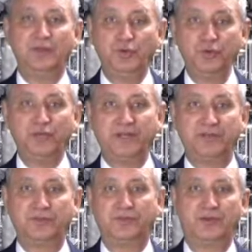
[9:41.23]

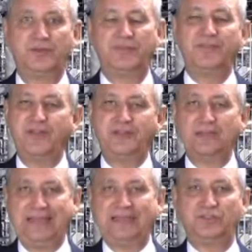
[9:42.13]
Nutrients that they
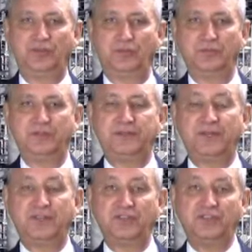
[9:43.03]
can get to, that
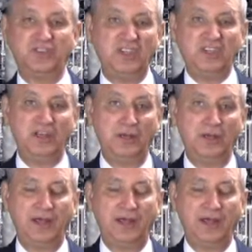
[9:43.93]
they can see,